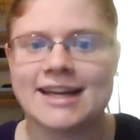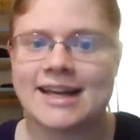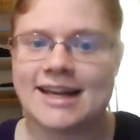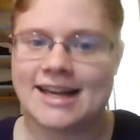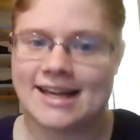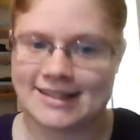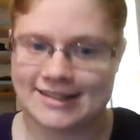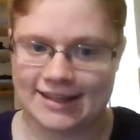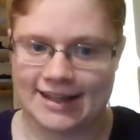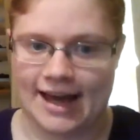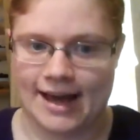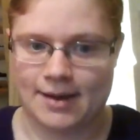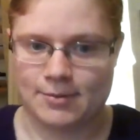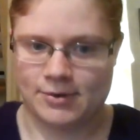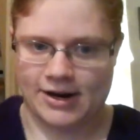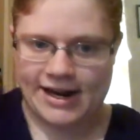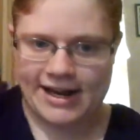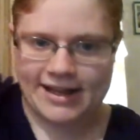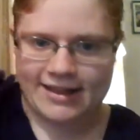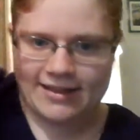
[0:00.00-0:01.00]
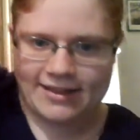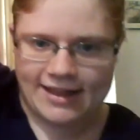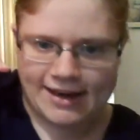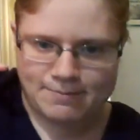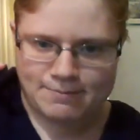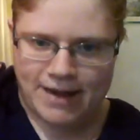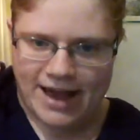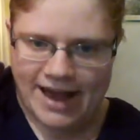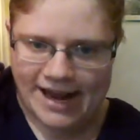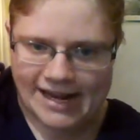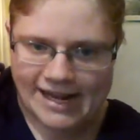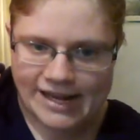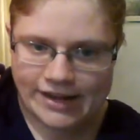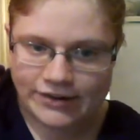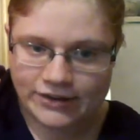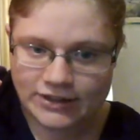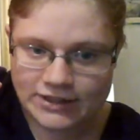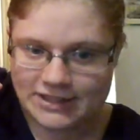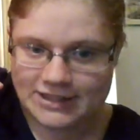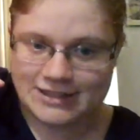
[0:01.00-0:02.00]
is the library, then back
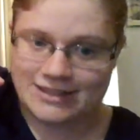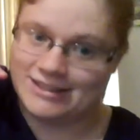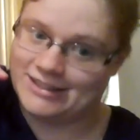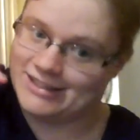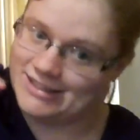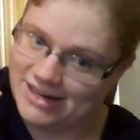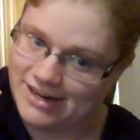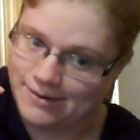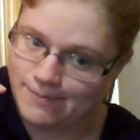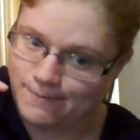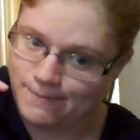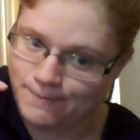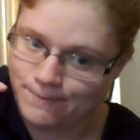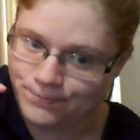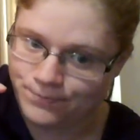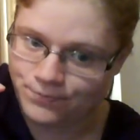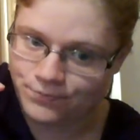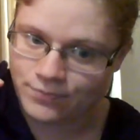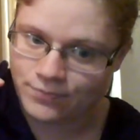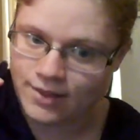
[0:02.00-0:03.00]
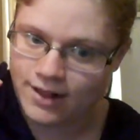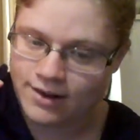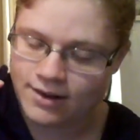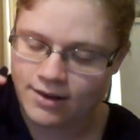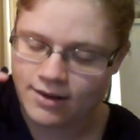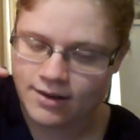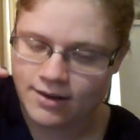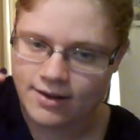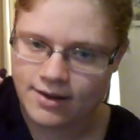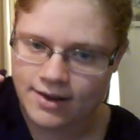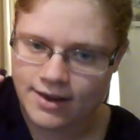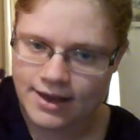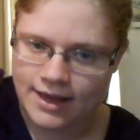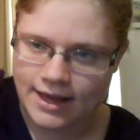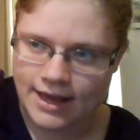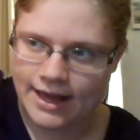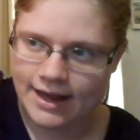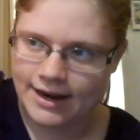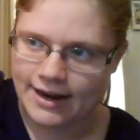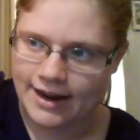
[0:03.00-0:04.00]
here's the gym,
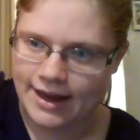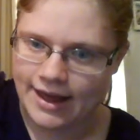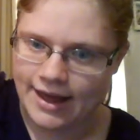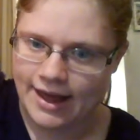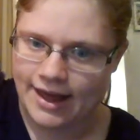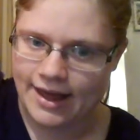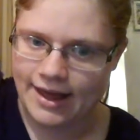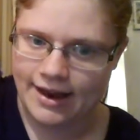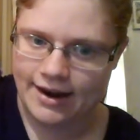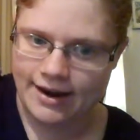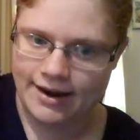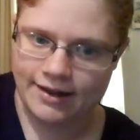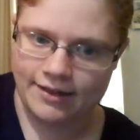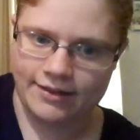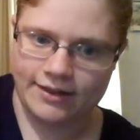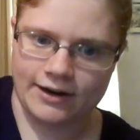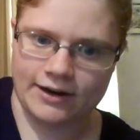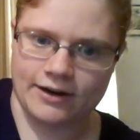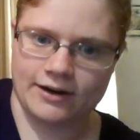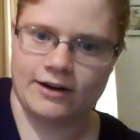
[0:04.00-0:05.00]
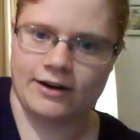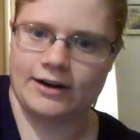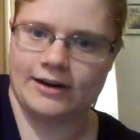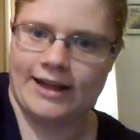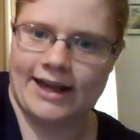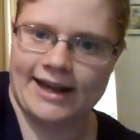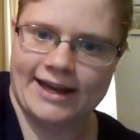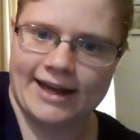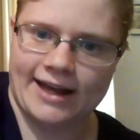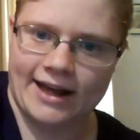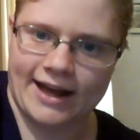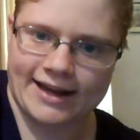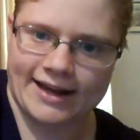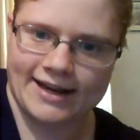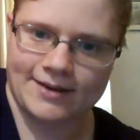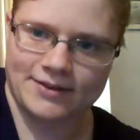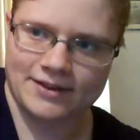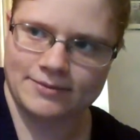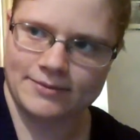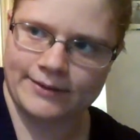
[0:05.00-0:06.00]
and then there are like
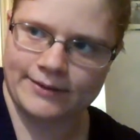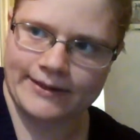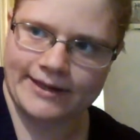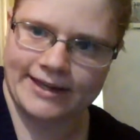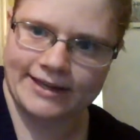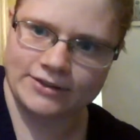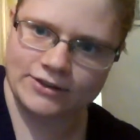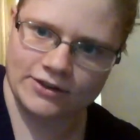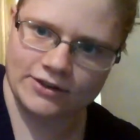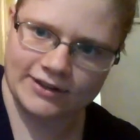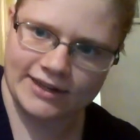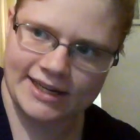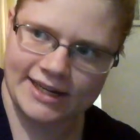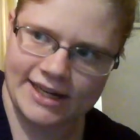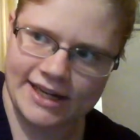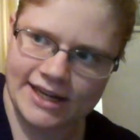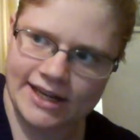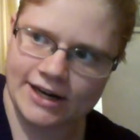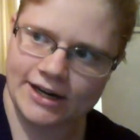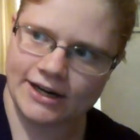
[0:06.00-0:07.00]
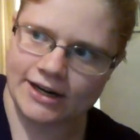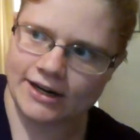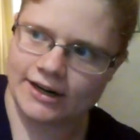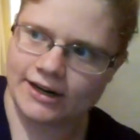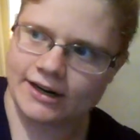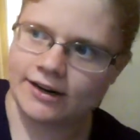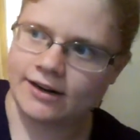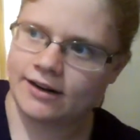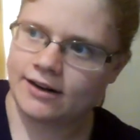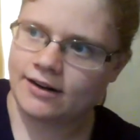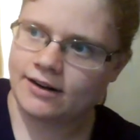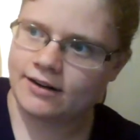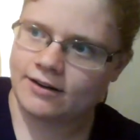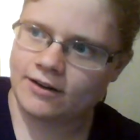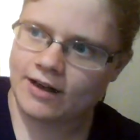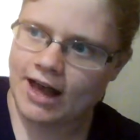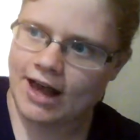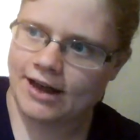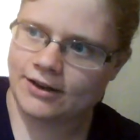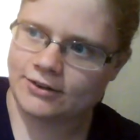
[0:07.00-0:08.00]
academic buildings over here,
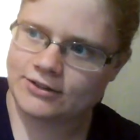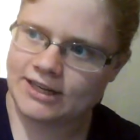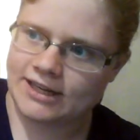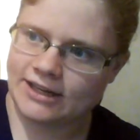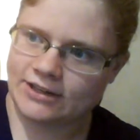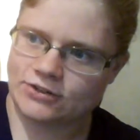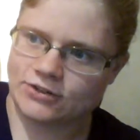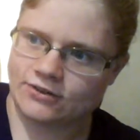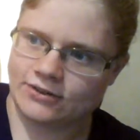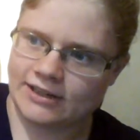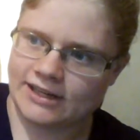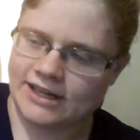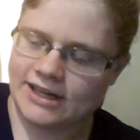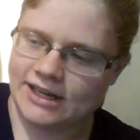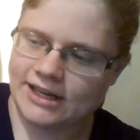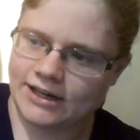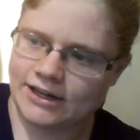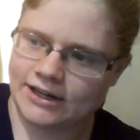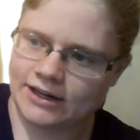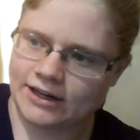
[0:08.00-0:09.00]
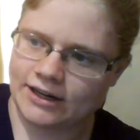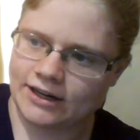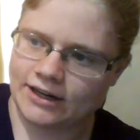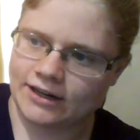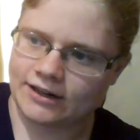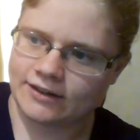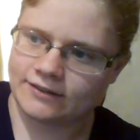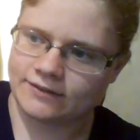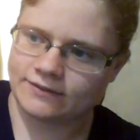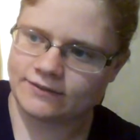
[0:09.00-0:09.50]
housing is over here,